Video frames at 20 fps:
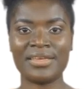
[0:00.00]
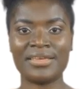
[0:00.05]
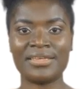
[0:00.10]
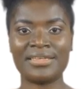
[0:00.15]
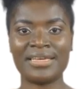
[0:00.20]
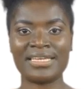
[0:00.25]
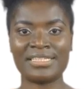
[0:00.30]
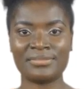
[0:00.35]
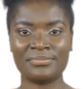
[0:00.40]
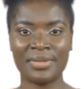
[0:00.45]

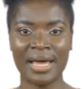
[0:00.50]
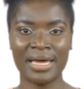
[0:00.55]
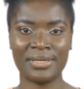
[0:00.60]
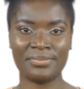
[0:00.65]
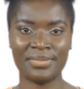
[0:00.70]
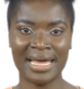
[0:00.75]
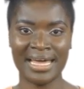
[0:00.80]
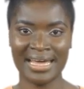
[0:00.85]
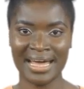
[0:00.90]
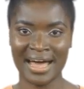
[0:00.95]
This might
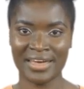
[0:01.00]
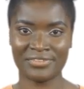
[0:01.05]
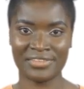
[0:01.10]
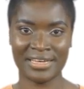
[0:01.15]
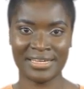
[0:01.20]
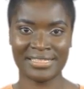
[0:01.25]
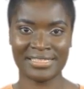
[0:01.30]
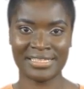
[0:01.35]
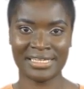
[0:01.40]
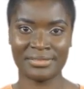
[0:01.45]
make
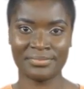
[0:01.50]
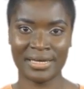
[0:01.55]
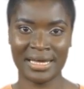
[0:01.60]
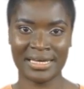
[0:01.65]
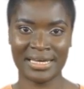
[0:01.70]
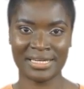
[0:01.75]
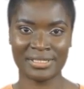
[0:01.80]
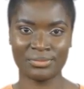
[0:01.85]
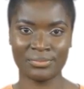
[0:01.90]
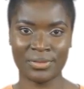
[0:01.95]
ethics seem a
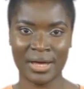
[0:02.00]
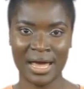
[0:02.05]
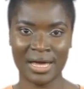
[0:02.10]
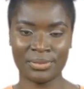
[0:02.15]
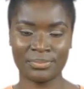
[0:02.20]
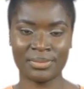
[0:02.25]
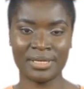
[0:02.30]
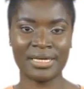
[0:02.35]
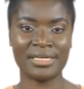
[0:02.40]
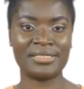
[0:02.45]
little
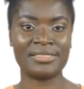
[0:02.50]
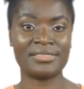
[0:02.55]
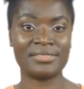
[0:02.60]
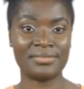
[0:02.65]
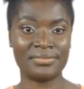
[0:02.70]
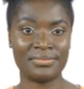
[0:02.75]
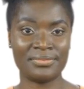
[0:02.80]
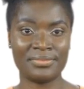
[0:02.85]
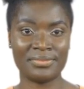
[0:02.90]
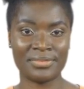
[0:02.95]
hopeless.
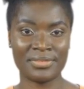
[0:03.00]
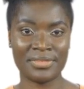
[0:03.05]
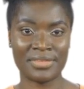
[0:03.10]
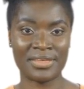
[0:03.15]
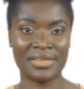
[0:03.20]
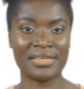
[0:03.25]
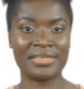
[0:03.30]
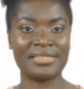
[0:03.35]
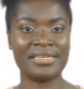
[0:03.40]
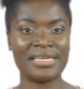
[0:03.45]

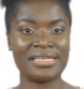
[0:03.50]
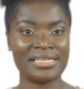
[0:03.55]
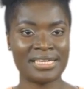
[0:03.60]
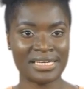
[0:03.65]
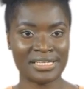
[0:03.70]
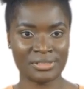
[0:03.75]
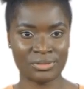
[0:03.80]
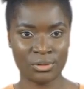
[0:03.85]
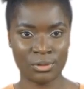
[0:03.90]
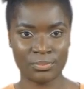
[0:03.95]
Does
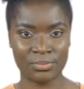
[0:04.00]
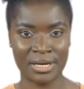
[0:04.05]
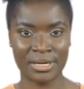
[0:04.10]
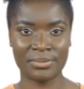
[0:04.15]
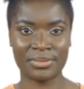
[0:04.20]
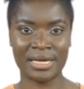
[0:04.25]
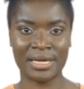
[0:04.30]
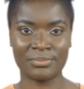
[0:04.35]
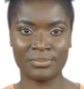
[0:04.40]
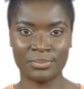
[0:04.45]
this not mean
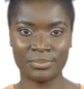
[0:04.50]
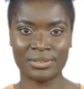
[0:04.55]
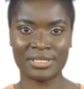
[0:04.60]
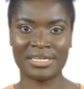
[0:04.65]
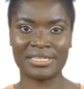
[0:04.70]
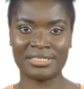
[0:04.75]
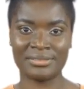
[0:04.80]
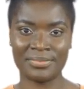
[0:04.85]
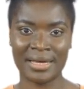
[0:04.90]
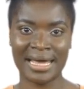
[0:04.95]
people
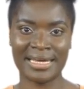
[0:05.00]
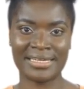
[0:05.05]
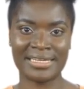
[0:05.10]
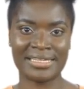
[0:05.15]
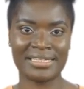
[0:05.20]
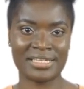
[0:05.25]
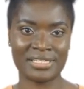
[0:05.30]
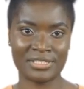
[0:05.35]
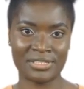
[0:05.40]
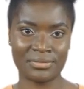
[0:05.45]
just make
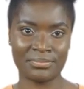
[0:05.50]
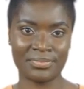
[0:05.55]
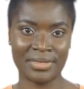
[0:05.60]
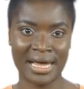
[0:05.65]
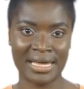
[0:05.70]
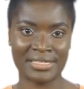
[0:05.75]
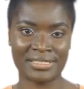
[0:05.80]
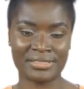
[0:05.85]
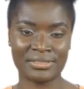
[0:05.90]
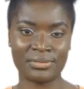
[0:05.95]
decisions
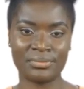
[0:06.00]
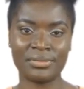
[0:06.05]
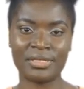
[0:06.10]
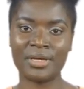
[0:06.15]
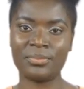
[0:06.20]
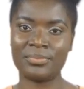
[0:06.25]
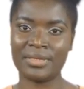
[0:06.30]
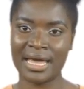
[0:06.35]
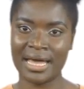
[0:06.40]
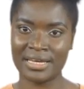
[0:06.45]
based on
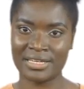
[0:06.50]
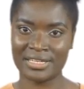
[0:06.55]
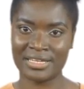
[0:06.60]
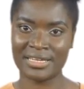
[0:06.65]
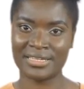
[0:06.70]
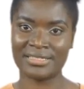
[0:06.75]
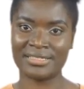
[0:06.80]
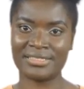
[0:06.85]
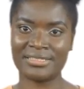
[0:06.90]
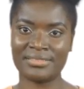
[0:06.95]
gut
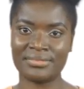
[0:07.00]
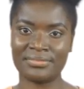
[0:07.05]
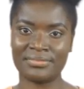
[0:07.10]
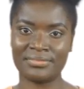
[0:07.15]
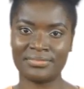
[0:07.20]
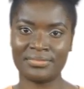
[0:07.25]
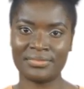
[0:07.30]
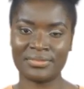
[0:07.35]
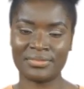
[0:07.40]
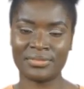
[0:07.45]
reactions?
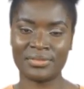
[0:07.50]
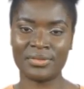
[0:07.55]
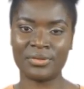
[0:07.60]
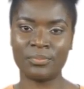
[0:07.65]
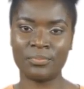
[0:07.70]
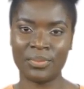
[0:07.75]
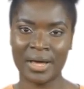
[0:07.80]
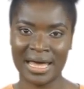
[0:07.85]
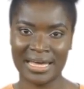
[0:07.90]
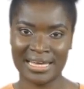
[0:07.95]

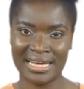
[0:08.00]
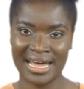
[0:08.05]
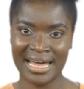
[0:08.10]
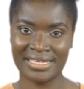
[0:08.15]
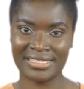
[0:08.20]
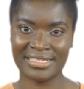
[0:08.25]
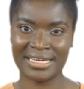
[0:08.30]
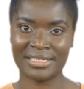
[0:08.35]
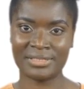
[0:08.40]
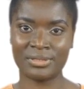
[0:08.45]
Well,
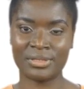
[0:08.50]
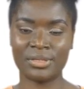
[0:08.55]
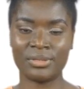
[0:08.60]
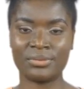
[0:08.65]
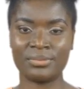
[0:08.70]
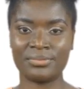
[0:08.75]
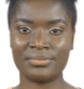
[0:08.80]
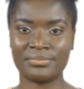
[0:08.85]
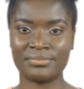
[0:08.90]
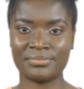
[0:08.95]
yes and
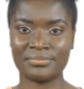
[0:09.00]
no.